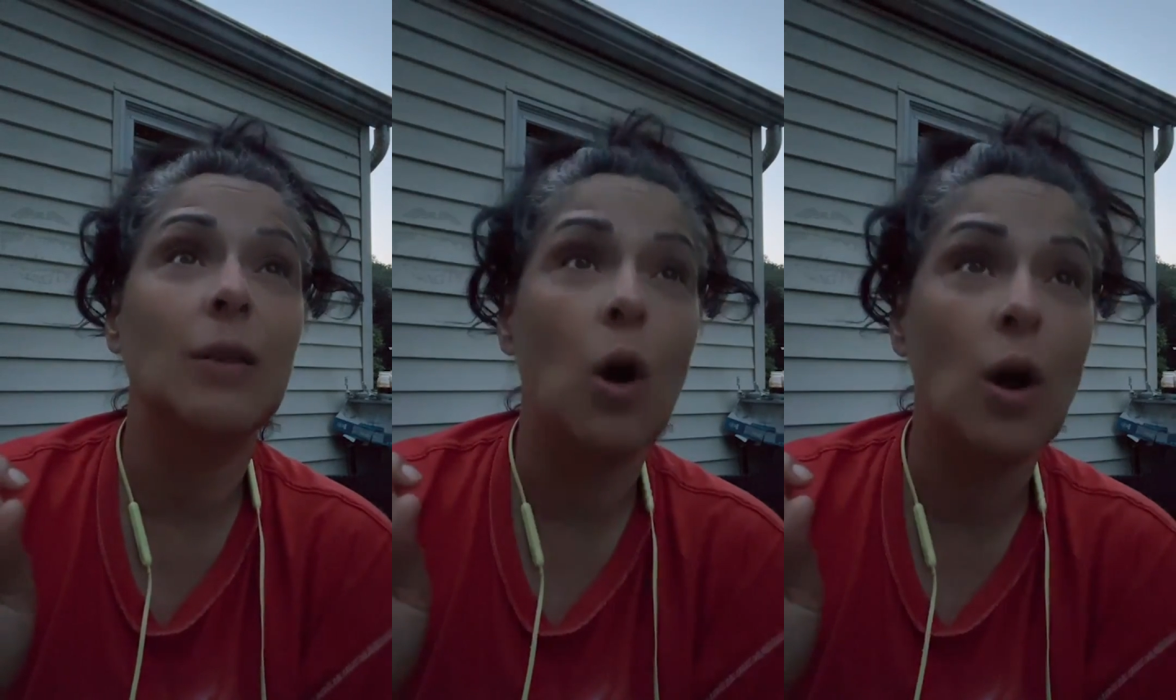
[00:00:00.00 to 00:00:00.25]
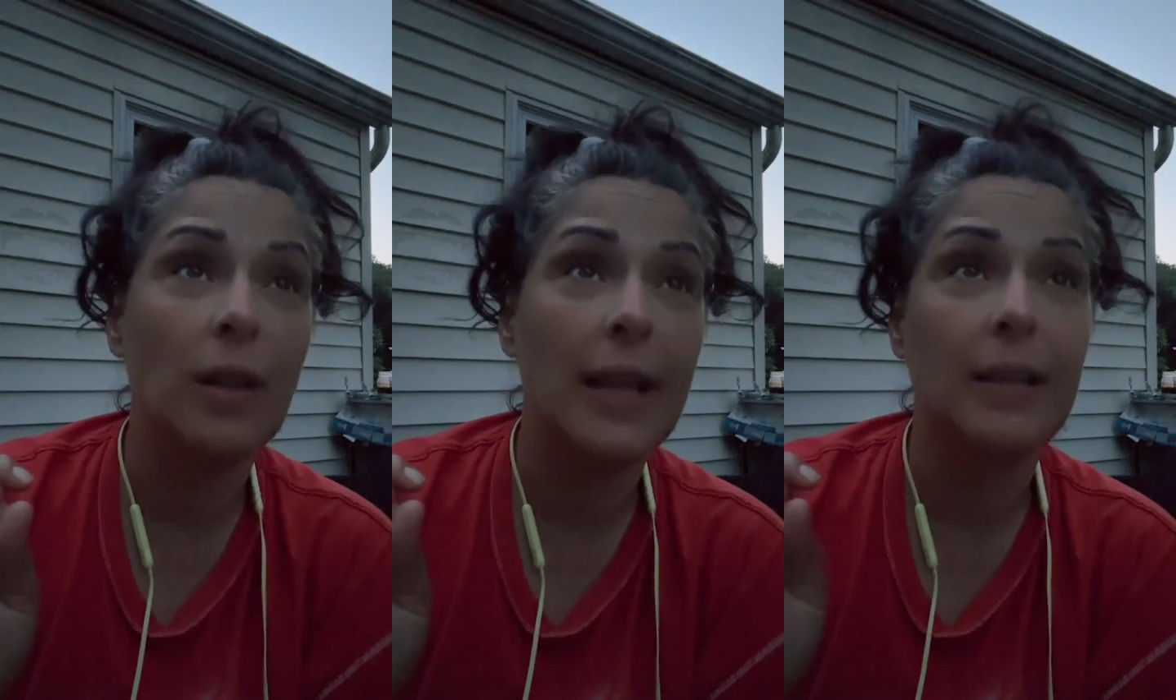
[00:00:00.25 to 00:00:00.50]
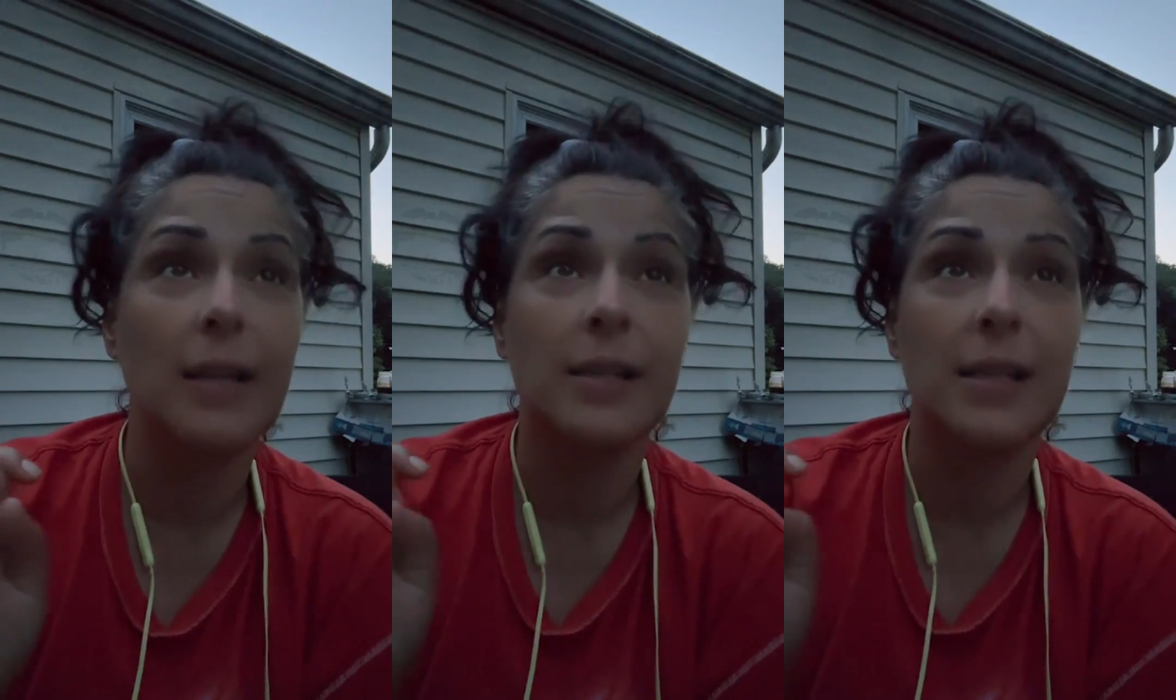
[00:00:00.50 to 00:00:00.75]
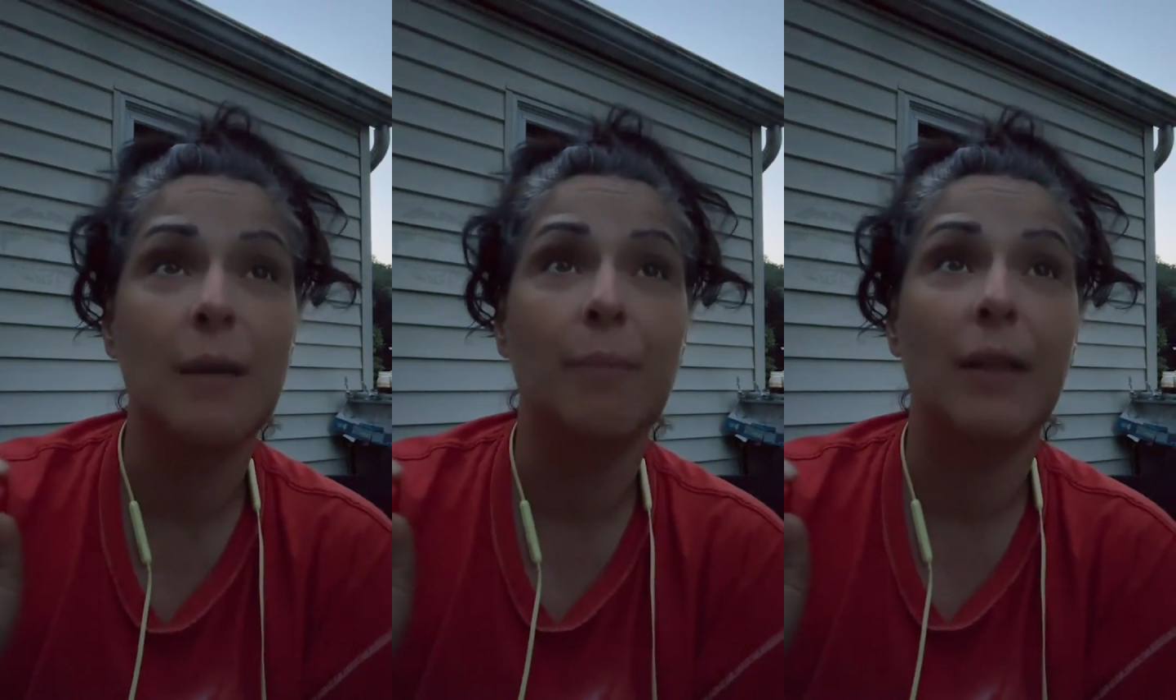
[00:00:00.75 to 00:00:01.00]
are like, they
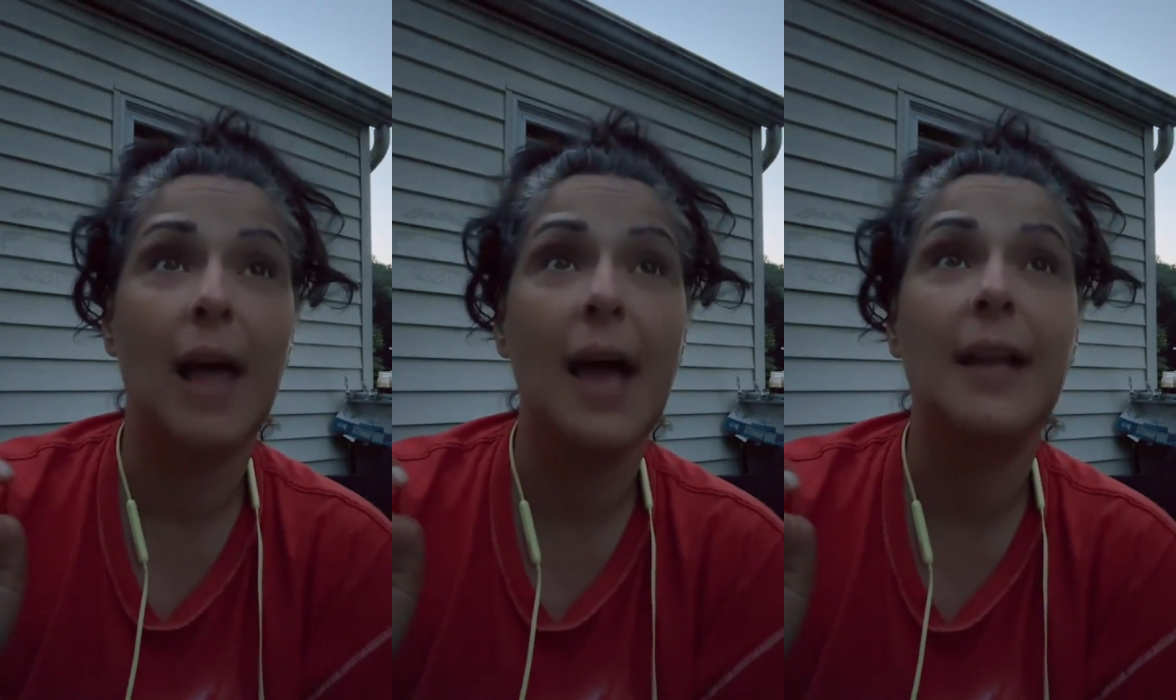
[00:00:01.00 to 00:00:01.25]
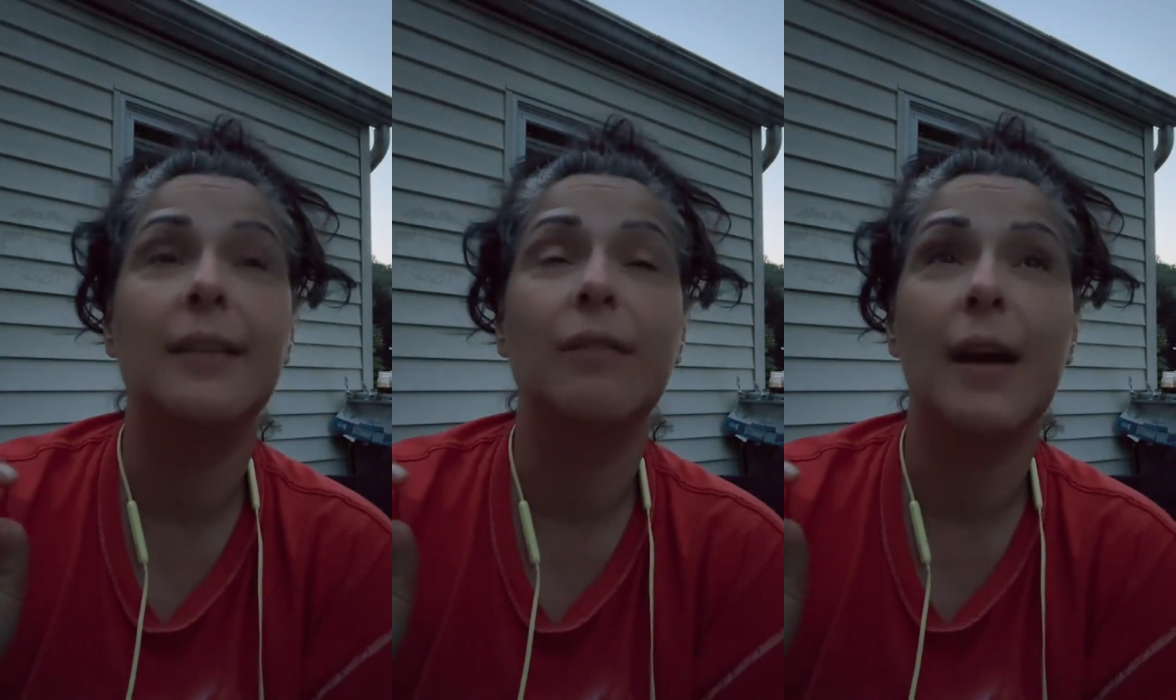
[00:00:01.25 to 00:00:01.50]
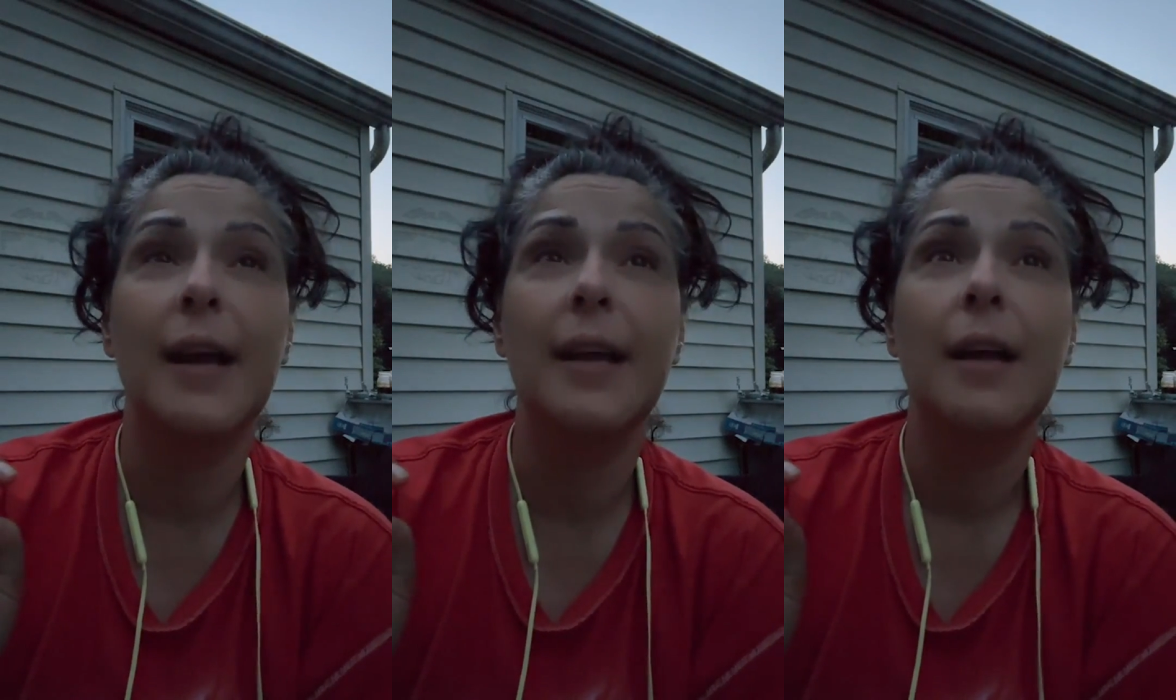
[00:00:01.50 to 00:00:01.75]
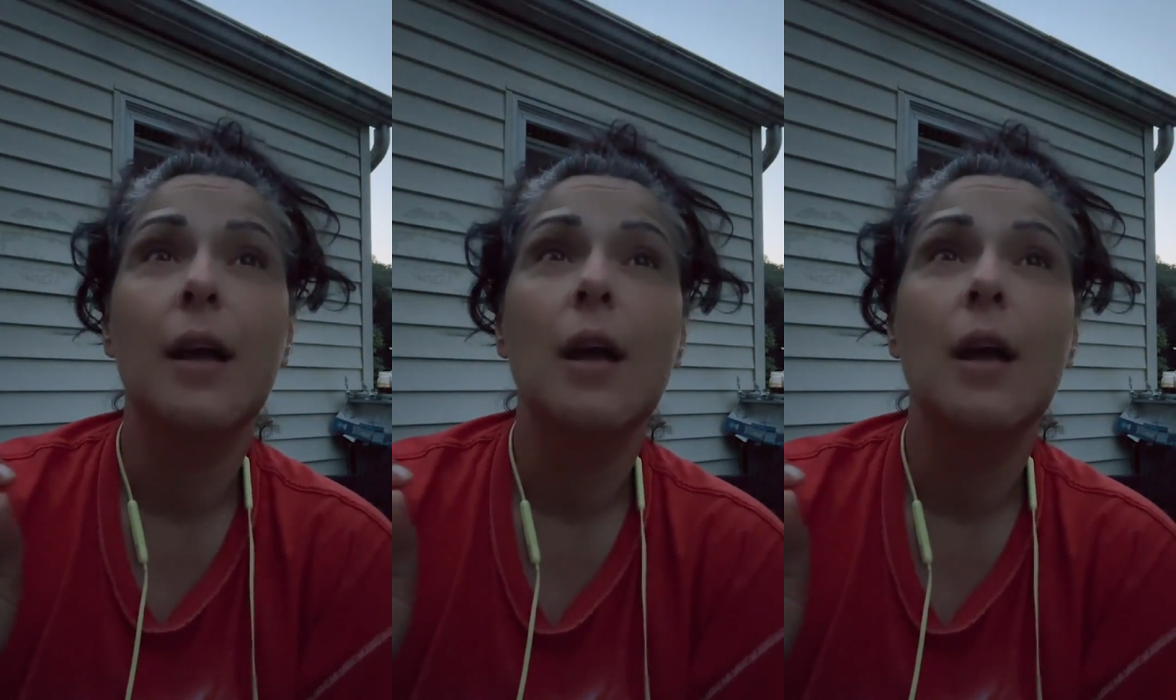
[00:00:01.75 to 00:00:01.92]
say blind, right?